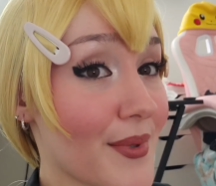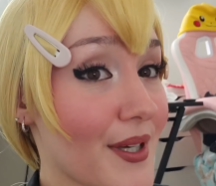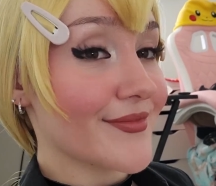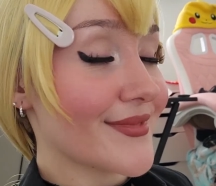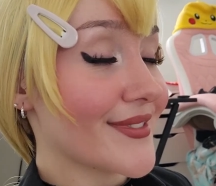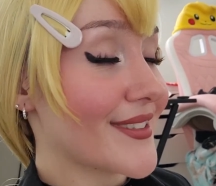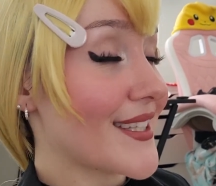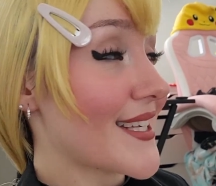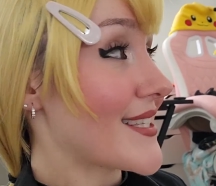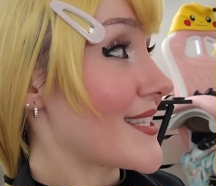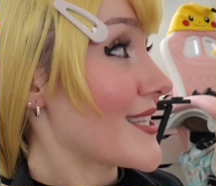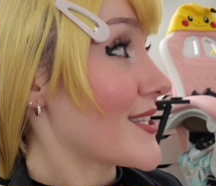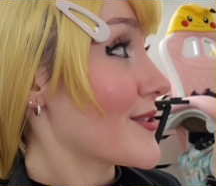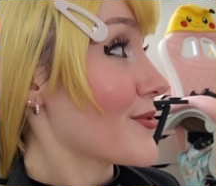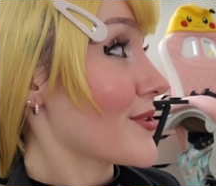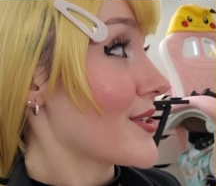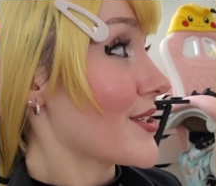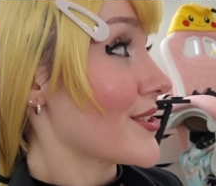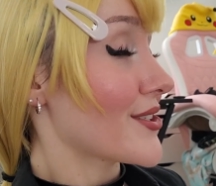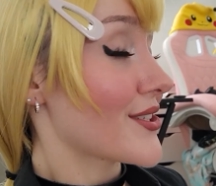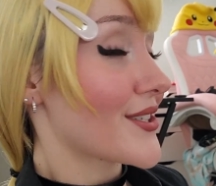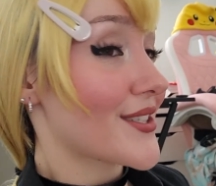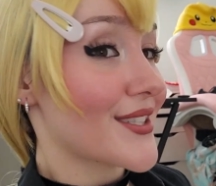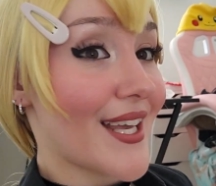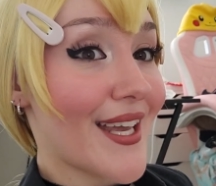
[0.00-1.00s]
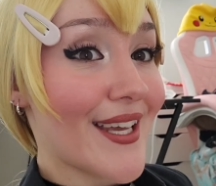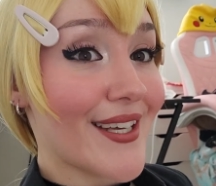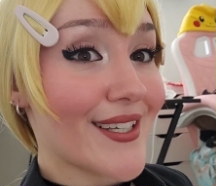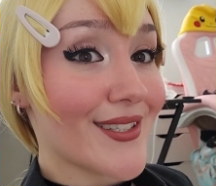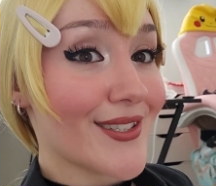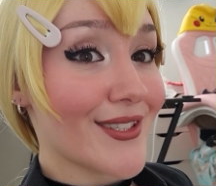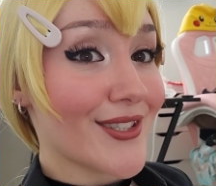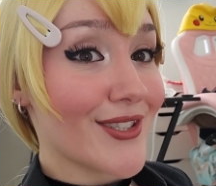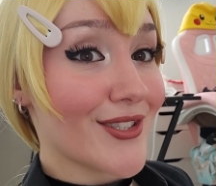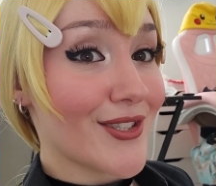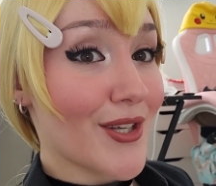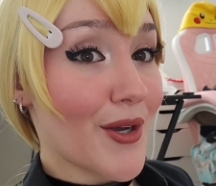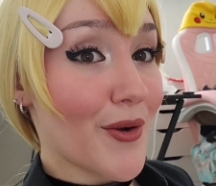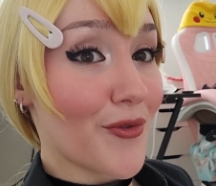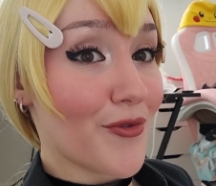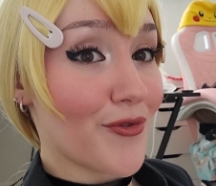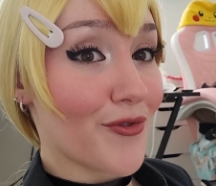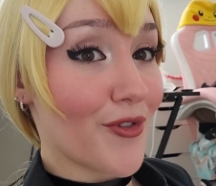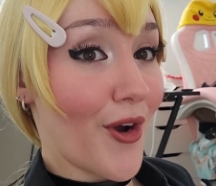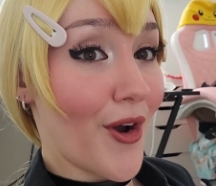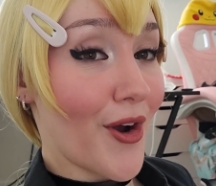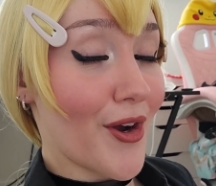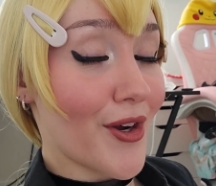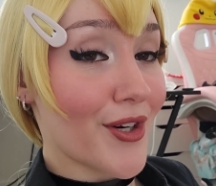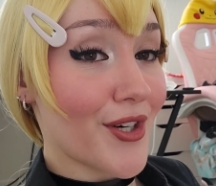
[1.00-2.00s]
This is what it looks like so
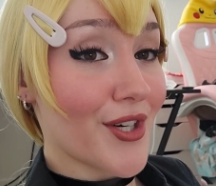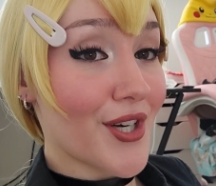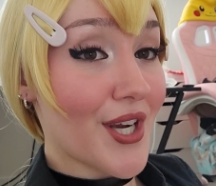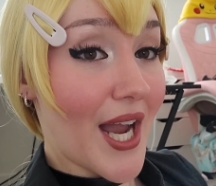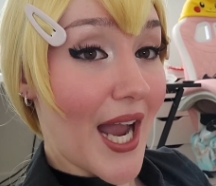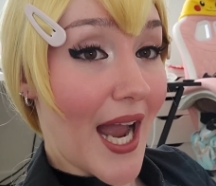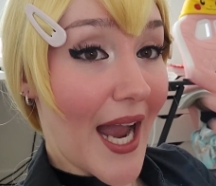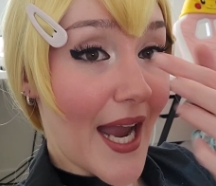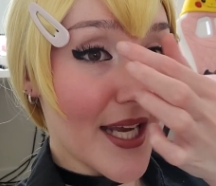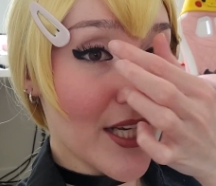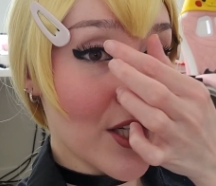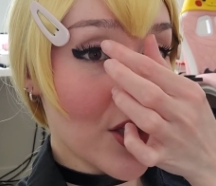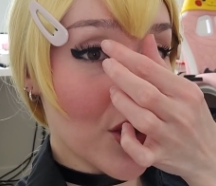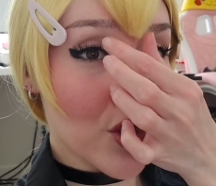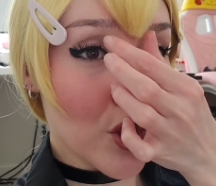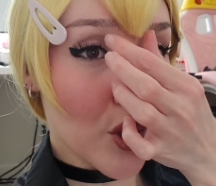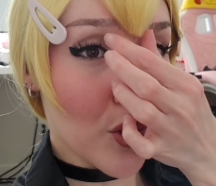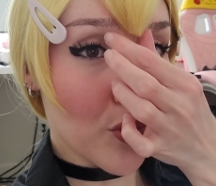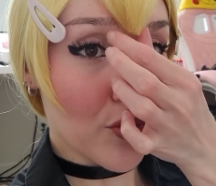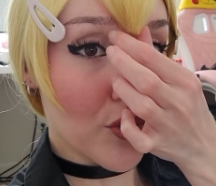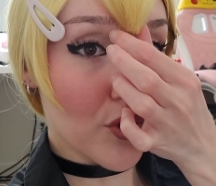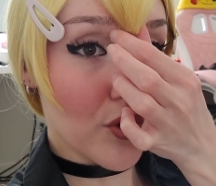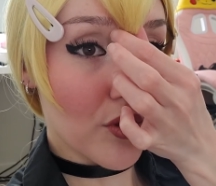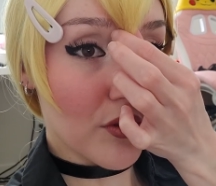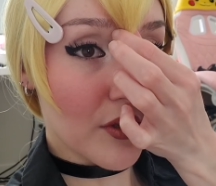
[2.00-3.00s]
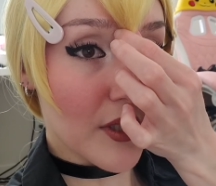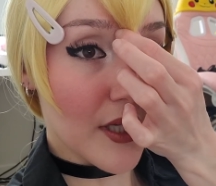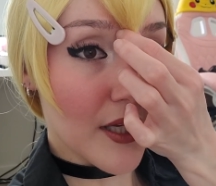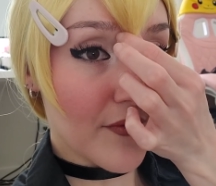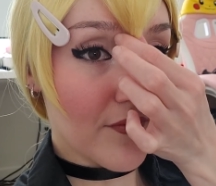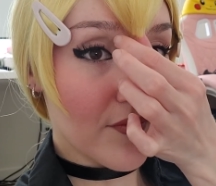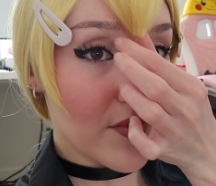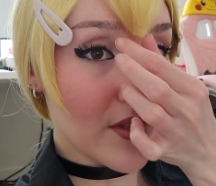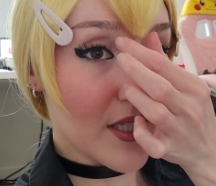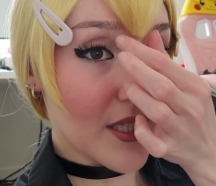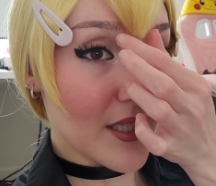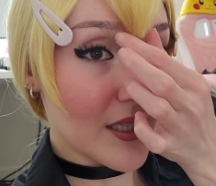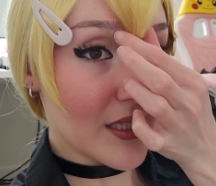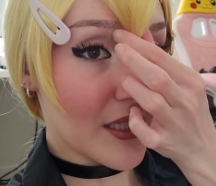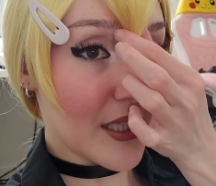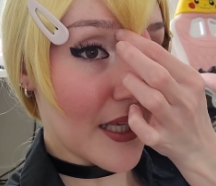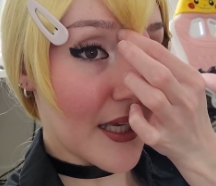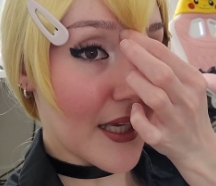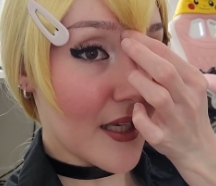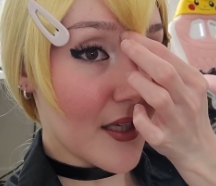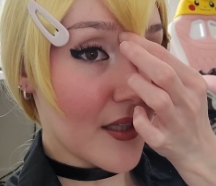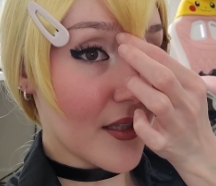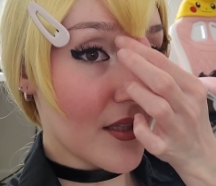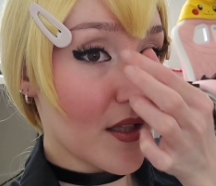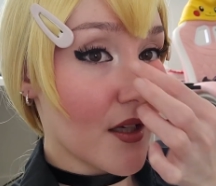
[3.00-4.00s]
far. I don't know if the
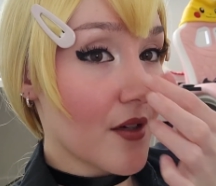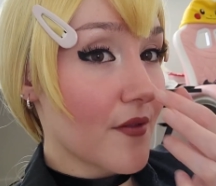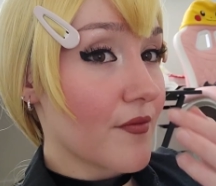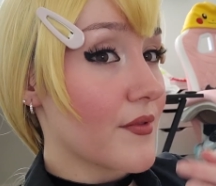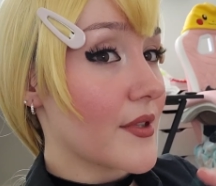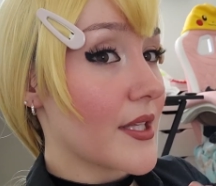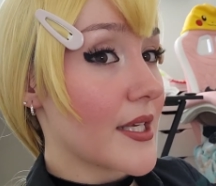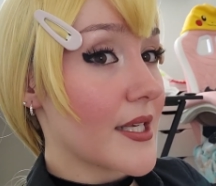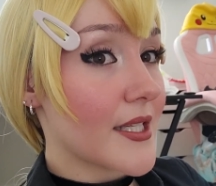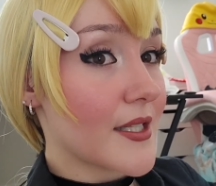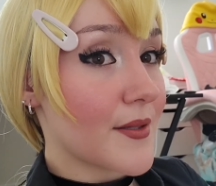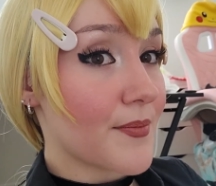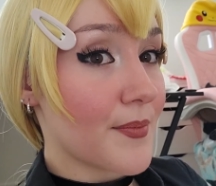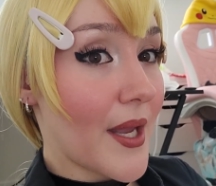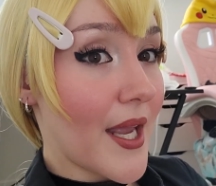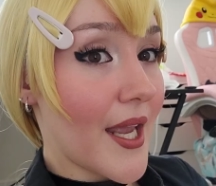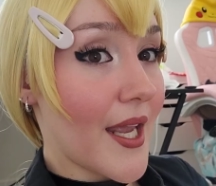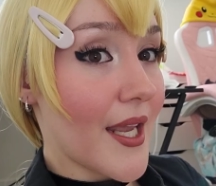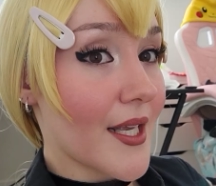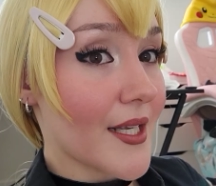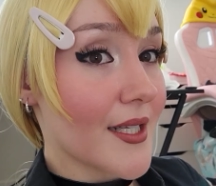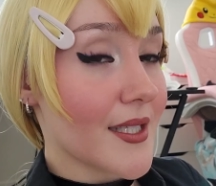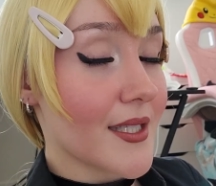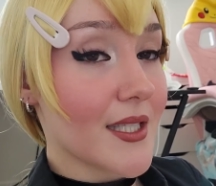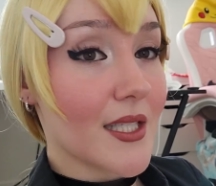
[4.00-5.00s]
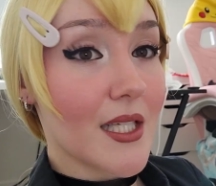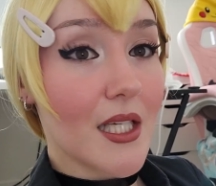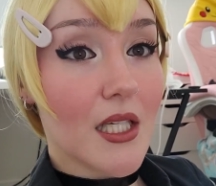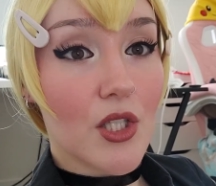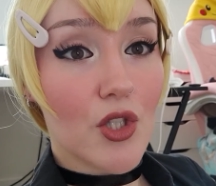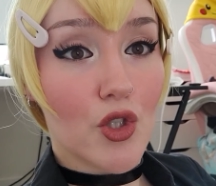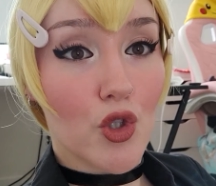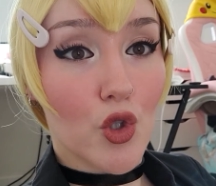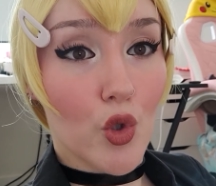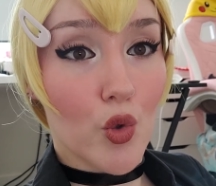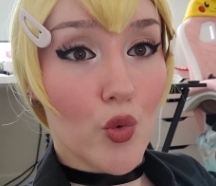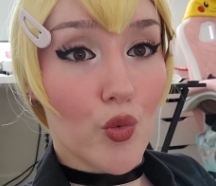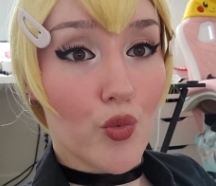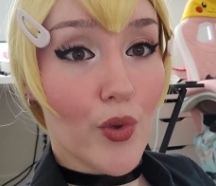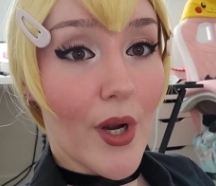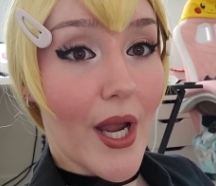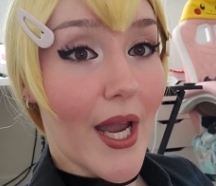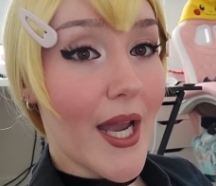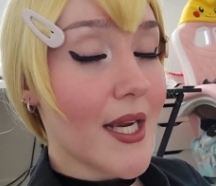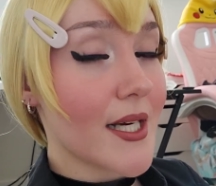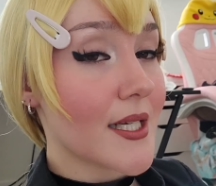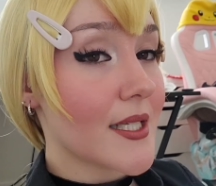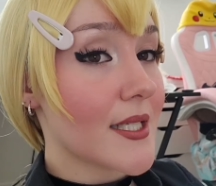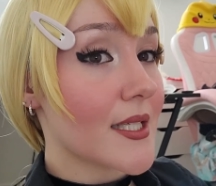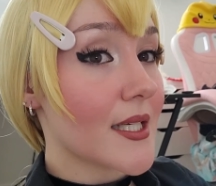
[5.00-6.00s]
length of these bangs is
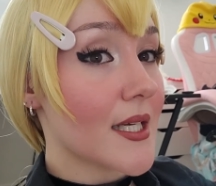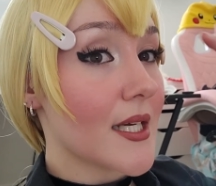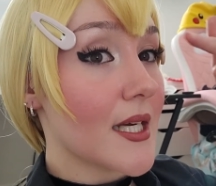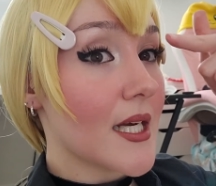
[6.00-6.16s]
correct.